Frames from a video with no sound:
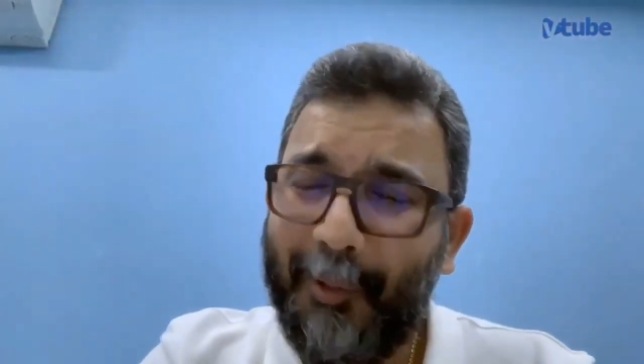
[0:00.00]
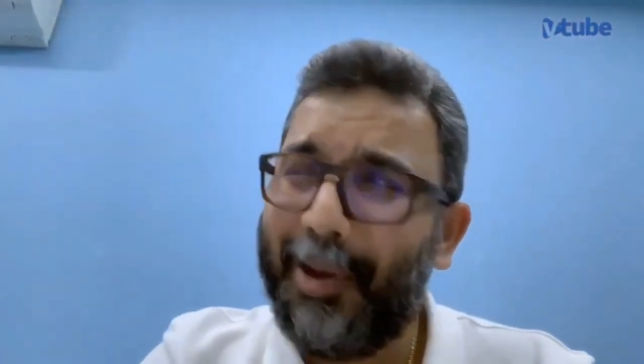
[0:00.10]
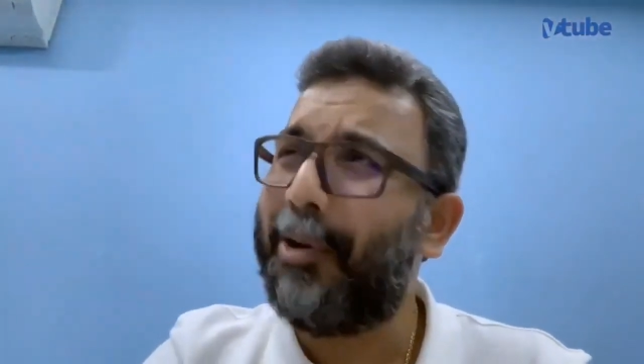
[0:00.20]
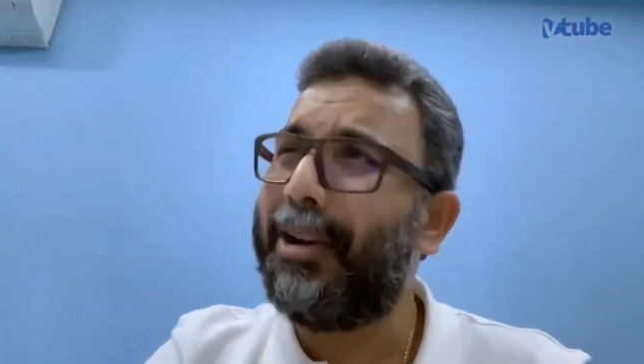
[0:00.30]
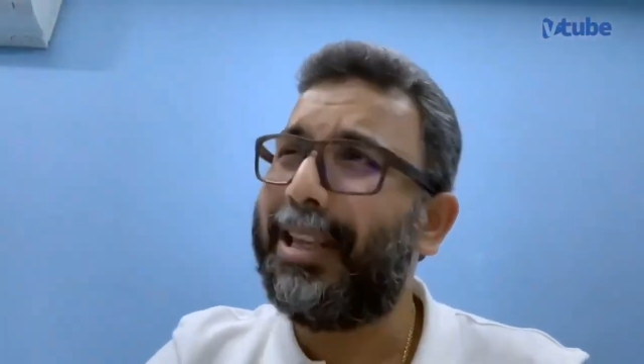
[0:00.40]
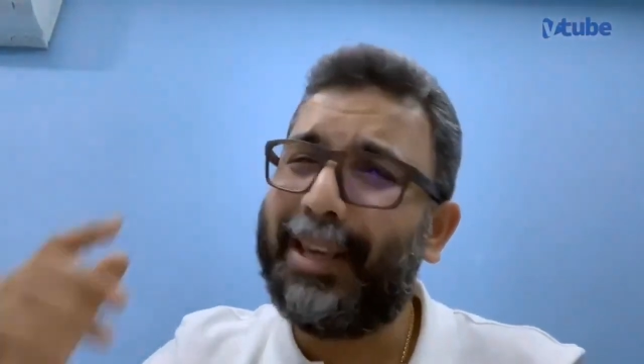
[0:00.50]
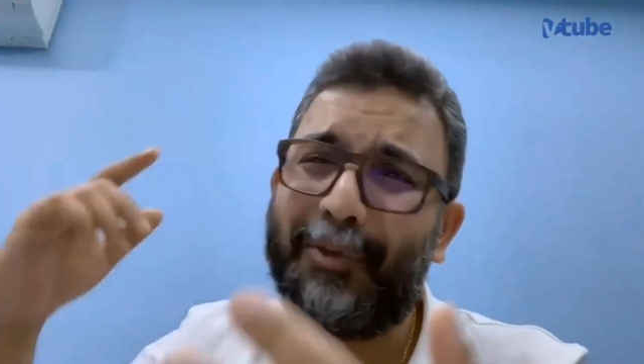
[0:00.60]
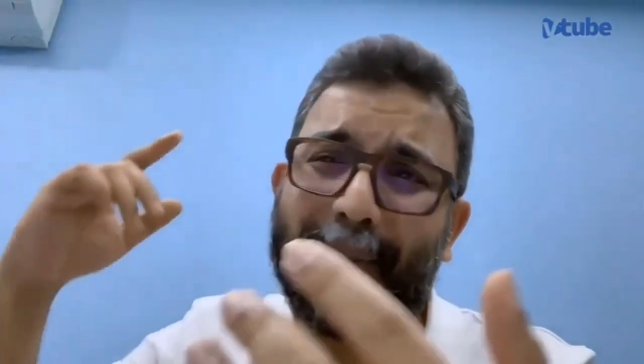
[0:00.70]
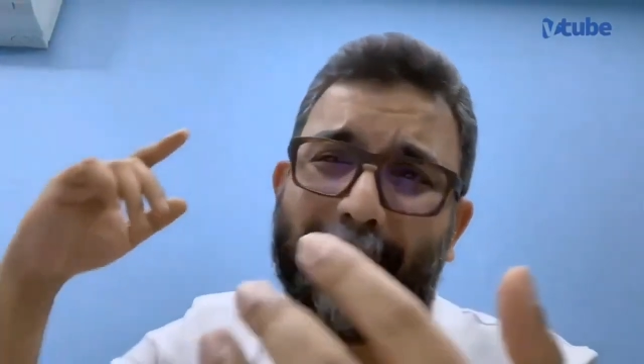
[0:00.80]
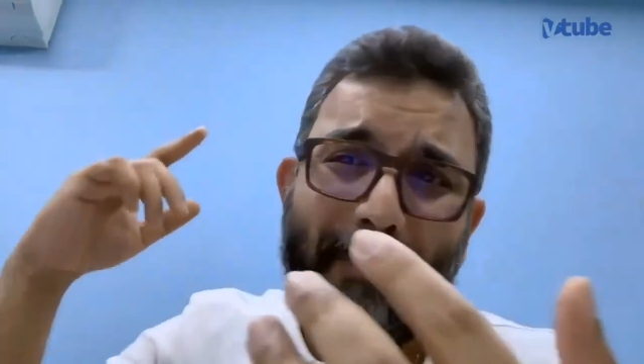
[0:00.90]
We're going to
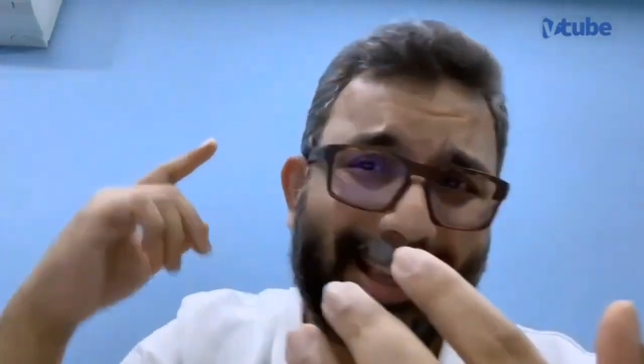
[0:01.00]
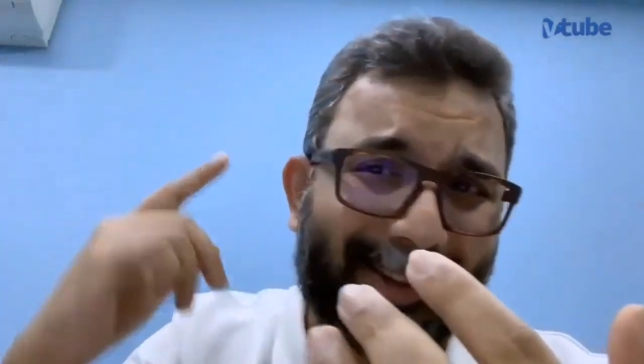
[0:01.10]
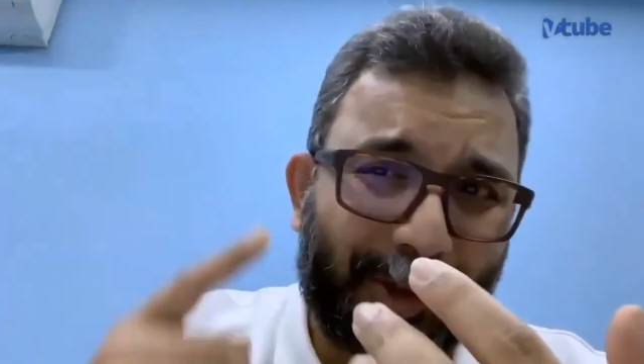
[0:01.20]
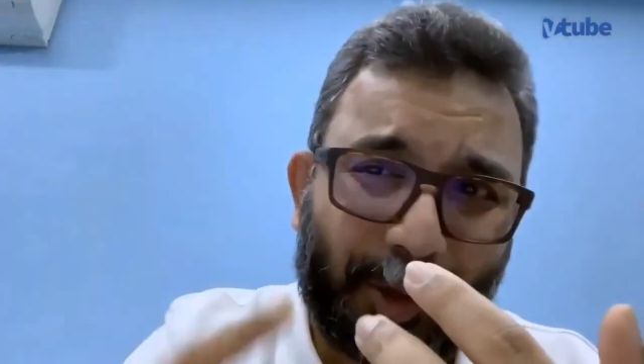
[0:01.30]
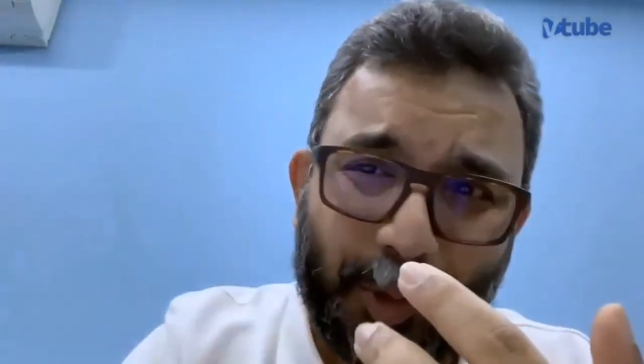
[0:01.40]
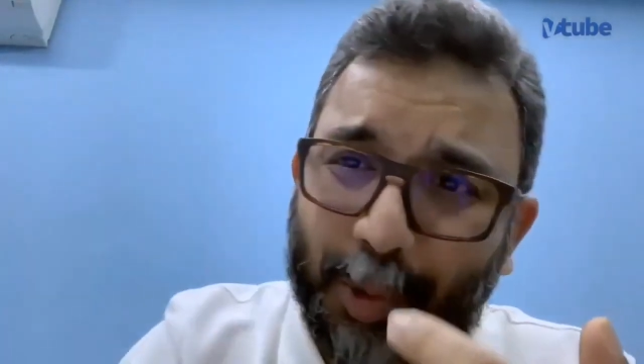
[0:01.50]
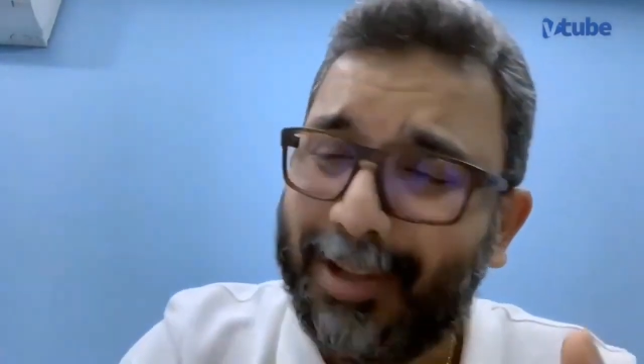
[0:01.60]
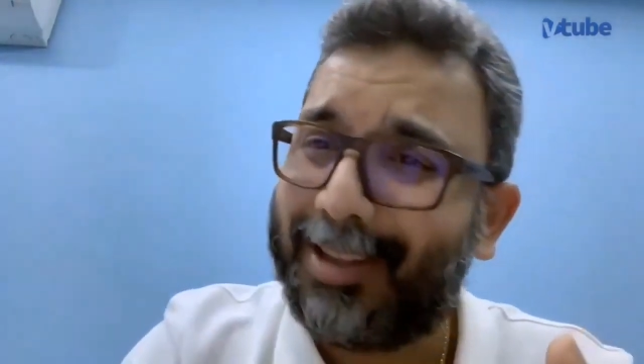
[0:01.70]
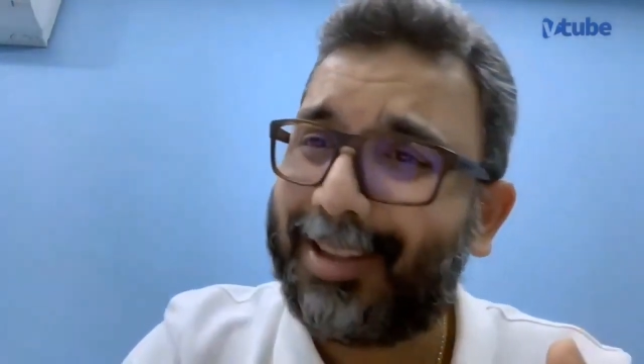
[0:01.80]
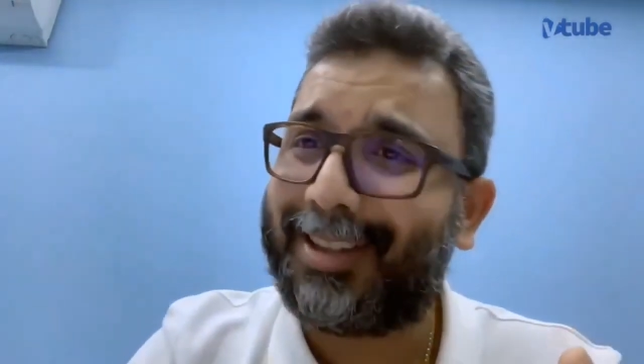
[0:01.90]
give you the best
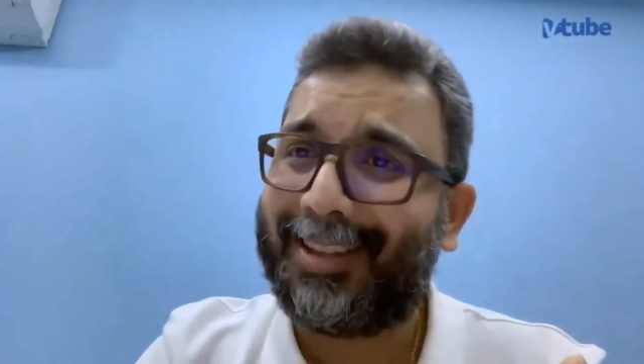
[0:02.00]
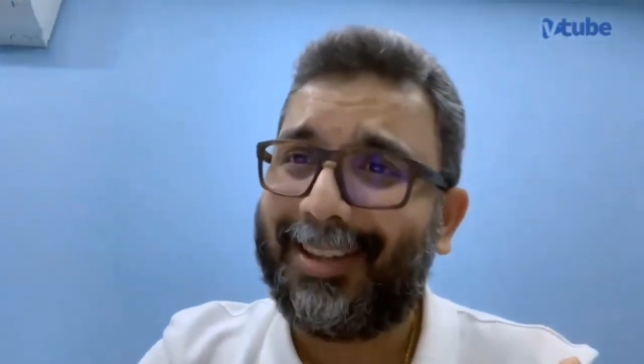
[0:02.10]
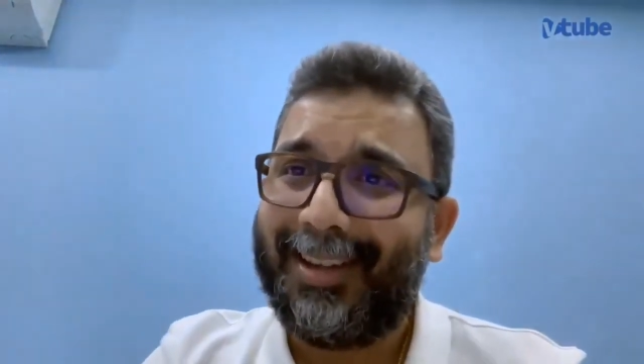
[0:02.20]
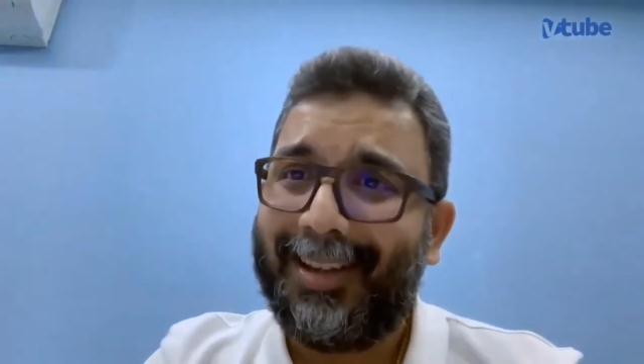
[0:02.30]
tools.